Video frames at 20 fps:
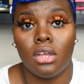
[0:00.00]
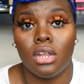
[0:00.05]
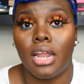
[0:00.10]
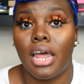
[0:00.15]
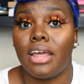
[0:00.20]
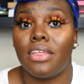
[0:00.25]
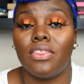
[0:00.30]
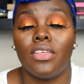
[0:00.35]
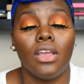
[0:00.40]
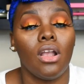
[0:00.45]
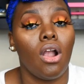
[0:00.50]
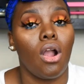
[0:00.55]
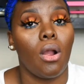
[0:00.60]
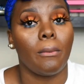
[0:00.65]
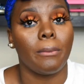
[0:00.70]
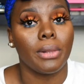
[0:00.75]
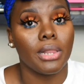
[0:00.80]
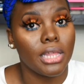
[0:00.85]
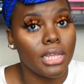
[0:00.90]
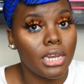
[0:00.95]
Like, there are
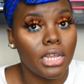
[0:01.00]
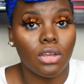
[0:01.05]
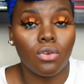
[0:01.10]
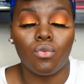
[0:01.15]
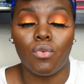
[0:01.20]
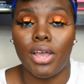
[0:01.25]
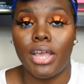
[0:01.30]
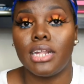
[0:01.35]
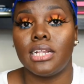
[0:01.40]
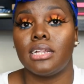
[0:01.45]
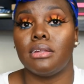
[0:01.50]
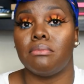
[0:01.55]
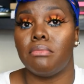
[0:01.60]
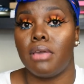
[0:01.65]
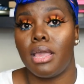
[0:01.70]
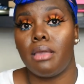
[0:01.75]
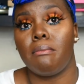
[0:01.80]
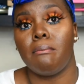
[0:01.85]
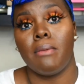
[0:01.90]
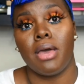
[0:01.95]
plenty of ways to
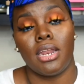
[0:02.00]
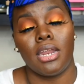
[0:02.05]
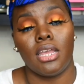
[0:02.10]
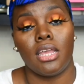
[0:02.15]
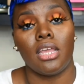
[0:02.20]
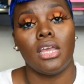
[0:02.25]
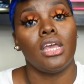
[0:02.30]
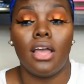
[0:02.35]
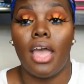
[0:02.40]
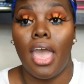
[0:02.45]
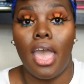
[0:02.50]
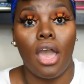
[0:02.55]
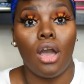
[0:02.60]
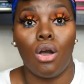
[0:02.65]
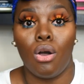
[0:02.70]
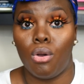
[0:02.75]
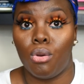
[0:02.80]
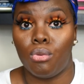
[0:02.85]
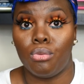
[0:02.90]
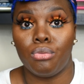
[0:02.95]
make money at
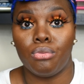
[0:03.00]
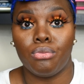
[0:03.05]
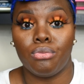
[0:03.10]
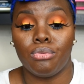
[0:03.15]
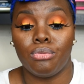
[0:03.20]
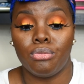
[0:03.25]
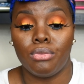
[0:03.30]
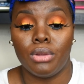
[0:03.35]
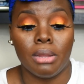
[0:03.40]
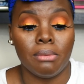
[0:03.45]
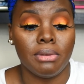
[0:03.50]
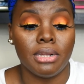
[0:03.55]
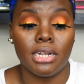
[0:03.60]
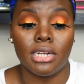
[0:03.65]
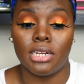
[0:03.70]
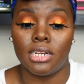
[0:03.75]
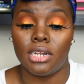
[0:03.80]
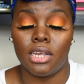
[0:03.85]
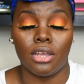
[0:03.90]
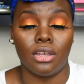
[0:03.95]
home let me
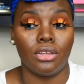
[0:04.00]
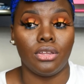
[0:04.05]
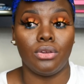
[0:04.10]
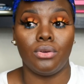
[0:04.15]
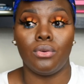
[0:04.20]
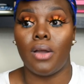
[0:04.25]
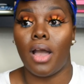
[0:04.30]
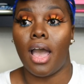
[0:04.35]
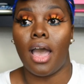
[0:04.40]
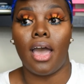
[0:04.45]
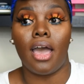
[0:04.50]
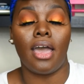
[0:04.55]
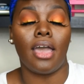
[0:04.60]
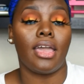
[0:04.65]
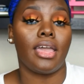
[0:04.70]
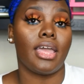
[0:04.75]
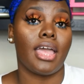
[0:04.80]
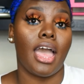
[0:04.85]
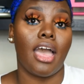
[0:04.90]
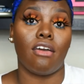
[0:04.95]
just tell you,
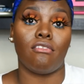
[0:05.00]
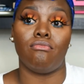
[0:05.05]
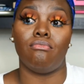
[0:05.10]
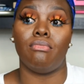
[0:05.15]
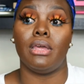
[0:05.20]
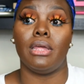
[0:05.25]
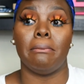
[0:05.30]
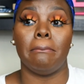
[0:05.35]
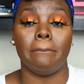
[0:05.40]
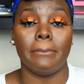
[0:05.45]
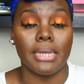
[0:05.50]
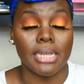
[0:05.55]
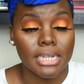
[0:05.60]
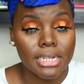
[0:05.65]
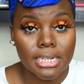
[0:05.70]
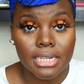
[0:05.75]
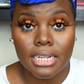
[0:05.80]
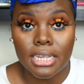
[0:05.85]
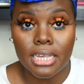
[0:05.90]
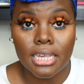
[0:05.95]
I have been
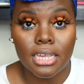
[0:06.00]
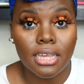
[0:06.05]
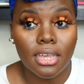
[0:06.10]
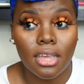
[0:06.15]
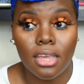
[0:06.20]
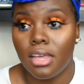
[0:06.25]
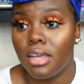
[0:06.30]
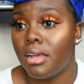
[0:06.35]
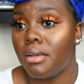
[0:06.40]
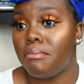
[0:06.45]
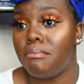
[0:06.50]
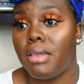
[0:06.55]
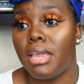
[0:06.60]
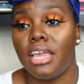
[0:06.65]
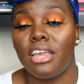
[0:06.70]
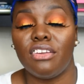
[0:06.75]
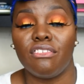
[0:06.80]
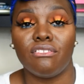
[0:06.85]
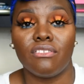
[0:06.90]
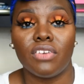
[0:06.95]
busy
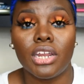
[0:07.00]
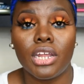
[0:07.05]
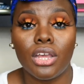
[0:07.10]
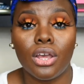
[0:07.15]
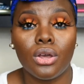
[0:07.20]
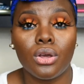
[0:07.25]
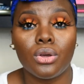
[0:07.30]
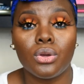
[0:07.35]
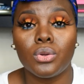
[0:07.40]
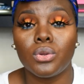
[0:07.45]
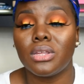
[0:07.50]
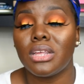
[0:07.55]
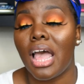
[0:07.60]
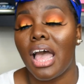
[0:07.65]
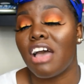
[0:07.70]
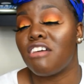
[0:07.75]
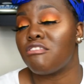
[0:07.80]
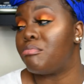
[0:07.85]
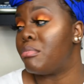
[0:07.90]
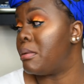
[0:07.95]
making videos.
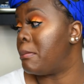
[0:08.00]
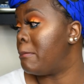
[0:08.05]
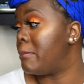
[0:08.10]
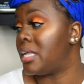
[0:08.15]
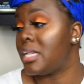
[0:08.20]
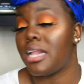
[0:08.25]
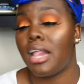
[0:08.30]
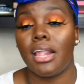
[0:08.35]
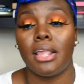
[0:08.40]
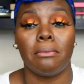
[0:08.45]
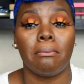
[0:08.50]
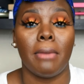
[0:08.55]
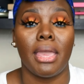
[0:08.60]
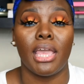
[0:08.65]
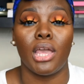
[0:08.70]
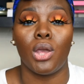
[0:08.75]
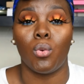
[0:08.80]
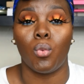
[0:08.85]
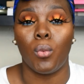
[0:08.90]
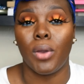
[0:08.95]
I've been busy
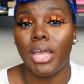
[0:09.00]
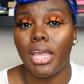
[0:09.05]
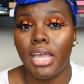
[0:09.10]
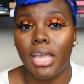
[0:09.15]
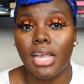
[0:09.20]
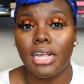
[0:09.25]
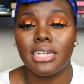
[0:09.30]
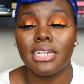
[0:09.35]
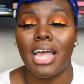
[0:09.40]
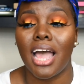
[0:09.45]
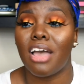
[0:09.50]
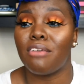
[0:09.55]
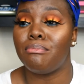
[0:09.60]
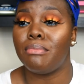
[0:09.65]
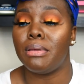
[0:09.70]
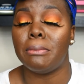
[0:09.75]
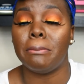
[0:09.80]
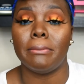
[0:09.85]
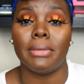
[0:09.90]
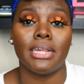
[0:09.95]
making wigs. I've
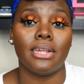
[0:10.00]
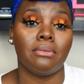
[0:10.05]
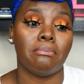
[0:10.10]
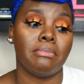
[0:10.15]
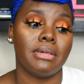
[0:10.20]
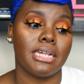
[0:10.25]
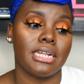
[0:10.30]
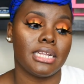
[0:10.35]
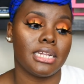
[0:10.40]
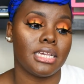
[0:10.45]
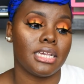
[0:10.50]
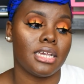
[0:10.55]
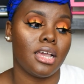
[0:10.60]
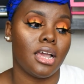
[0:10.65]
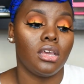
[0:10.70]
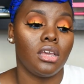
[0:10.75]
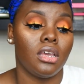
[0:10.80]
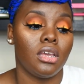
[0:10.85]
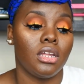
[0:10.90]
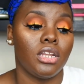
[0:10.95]
been busy
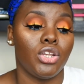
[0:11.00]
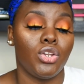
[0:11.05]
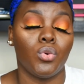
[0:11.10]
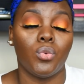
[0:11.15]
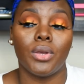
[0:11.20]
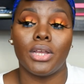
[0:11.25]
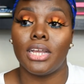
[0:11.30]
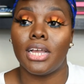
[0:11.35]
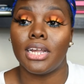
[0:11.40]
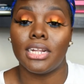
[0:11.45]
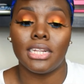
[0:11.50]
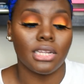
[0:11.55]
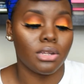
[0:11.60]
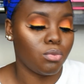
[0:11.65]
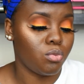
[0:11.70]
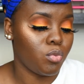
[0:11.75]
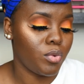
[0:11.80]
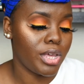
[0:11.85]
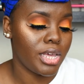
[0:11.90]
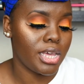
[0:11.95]
doing
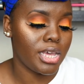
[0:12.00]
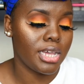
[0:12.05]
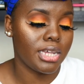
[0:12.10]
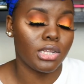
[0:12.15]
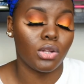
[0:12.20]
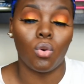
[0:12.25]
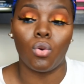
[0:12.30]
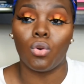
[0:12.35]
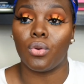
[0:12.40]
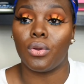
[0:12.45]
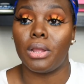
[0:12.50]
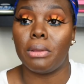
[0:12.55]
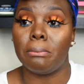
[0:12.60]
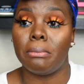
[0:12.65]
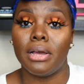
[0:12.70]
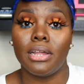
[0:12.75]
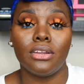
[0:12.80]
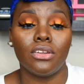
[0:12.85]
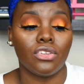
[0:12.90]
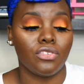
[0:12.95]
custom wigs, ordering
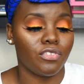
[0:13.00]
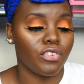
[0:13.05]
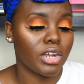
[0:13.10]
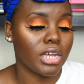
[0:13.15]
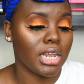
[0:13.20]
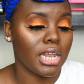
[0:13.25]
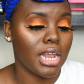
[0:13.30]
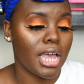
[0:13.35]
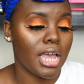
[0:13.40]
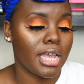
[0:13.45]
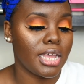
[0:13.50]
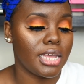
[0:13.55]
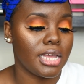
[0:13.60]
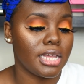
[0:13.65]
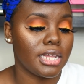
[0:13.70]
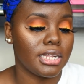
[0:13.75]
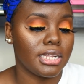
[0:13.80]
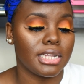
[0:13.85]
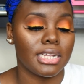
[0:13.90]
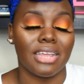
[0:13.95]
bundles for
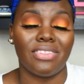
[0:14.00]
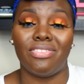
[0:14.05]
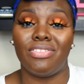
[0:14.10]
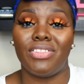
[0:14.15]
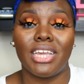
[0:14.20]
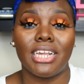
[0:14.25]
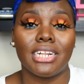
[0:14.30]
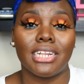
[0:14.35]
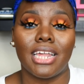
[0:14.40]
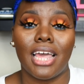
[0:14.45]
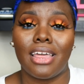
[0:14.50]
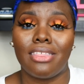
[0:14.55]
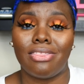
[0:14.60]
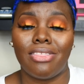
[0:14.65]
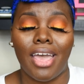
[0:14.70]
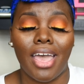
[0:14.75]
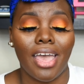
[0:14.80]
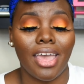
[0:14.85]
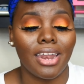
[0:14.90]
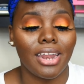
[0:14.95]
clients and things like
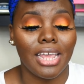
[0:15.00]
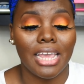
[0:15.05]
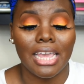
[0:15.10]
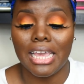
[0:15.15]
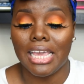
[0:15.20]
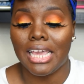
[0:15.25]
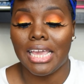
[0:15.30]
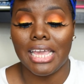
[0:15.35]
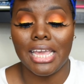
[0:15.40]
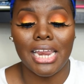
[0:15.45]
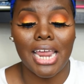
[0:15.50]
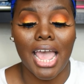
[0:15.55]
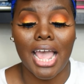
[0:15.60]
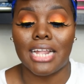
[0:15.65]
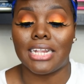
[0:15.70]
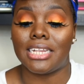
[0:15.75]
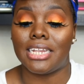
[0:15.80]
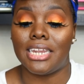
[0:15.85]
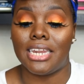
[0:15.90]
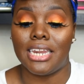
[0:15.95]
that. It
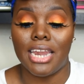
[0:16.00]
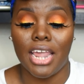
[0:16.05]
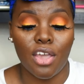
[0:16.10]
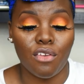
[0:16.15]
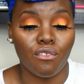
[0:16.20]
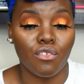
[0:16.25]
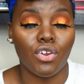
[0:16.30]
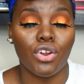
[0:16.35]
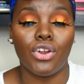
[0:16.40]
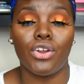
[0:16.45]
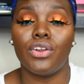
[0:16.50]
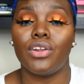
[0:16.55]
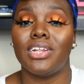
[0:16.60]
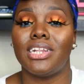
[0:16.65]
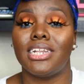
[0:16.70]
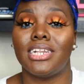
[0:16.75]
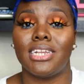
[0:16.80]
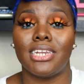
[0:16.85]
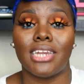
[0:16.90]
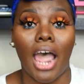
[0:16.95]
has never
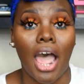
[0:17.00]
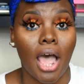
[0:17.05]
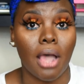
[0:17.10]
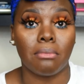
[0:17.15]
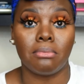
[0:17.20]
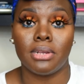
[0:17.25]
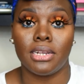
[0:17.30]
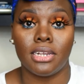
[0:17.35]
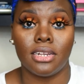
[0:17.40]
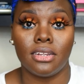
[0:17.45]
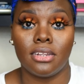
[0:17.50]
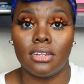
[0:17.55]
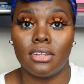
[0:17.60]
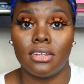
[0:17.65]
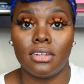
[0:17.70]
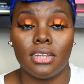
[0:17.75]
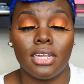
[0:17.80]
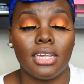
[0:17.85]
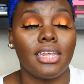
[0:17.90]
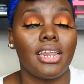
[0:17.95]
stopped.
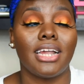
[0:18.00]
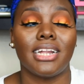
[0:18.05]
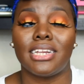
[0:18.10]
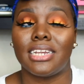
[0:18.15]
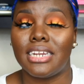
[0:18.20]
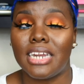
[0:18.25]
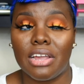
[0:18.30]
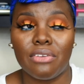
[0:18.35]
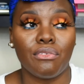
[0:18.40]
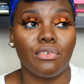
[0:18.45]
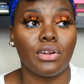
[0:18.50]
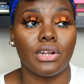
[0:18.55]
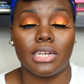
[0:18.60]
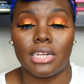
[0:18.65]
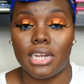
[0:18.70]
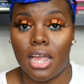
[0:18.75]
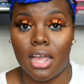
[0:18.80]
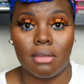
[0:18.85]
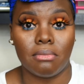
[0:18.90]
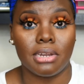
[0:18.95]
It has never
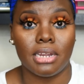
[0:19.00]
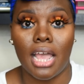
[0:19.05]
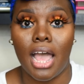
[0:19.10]
stopped.